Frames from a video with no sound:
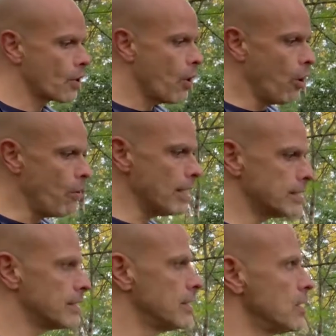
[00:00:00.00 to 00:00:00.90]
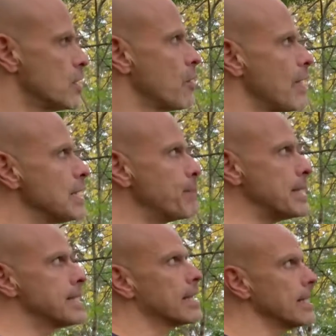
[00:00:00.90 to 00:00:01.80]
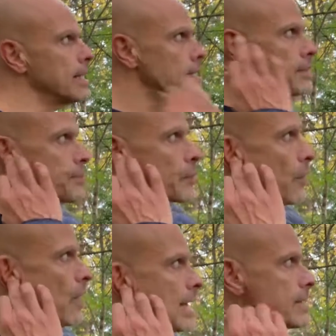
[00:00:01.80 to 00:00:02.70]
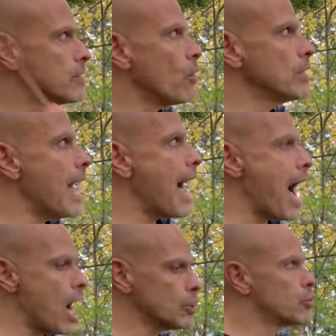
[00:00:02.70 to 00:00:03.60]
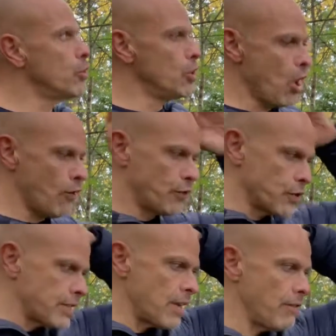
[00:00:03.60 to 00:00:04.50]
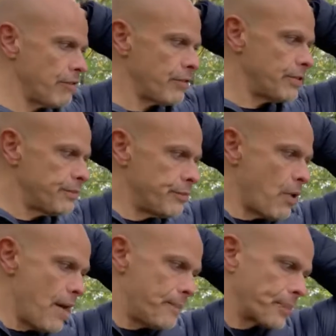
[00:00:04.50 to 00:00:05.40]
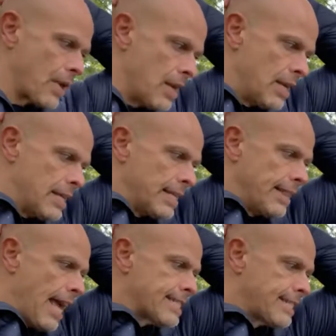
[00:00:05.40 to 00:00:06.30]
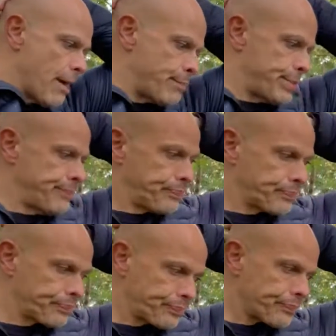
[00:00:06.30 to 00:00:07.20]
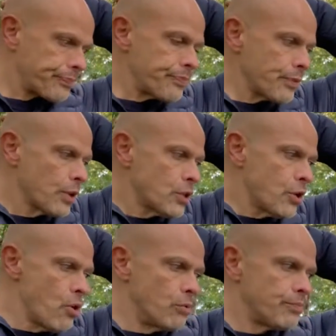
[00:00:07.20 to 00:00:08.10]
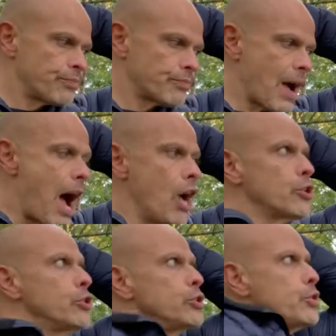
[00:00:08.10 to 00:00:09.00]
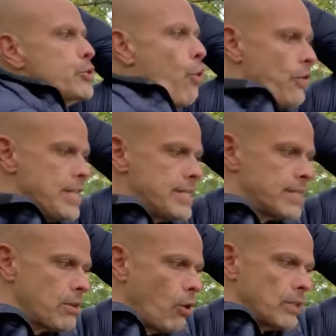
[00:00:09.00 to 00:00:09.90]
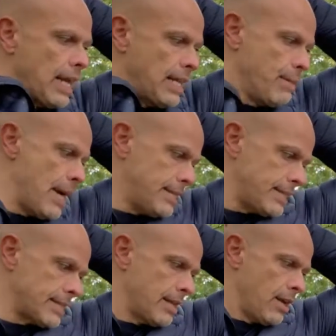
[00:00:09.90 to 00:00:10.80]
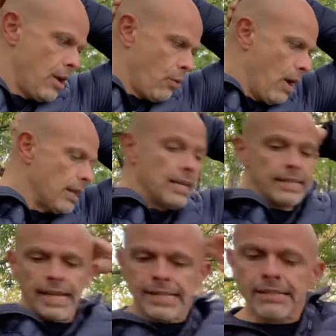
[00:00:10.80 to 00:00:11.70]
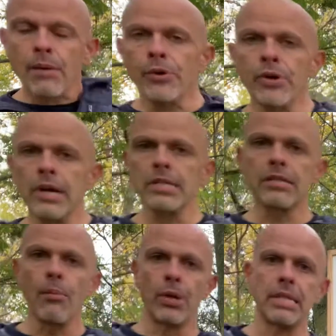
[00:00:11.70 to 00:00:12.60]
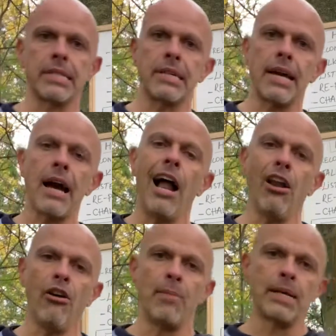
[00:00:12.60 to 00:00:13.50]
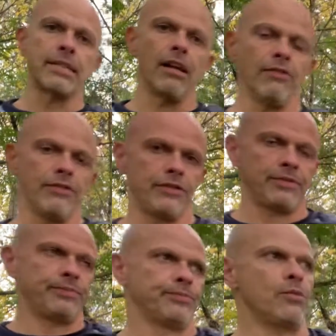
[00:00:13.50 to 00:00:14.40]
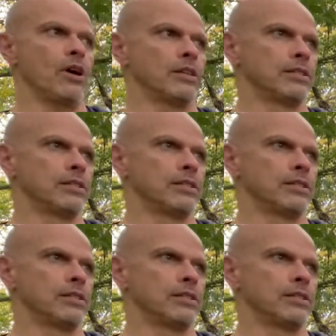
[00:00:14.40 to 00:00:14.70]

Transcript: All right. So that's basically the lesson on how to love yourself, right? Next step. So how are you going to use all this on a daily basis? Well, next time you hear somebody say, I love myself, right?